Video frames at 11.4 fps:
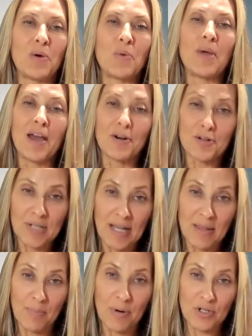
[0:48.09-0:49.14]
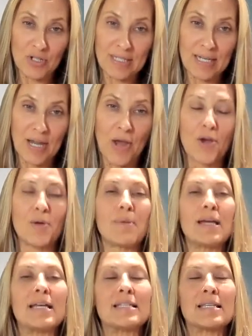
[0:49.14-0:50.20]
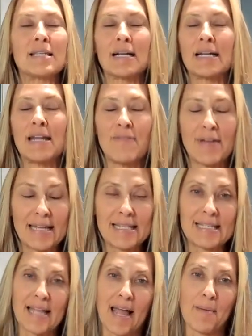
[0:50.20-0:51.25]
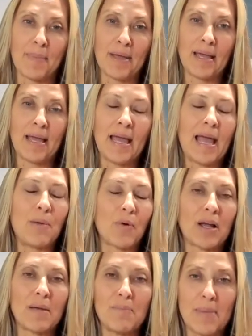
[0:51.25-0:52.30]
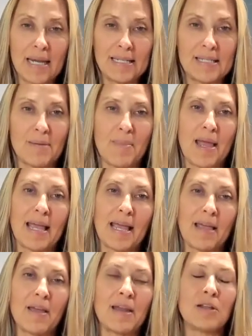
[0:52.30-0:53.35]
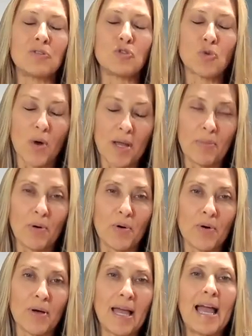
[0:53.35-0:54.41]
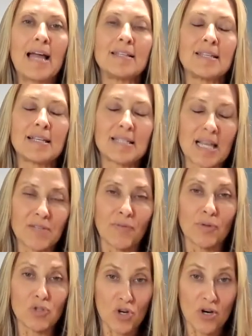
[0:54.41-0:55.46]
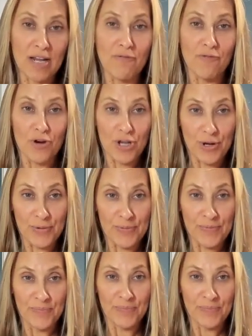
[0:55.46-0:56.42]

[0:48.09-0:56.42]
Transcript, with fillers: We understand that purchasing a home is a significant step, and we're committed to making it an enjoyable and successful journey for you.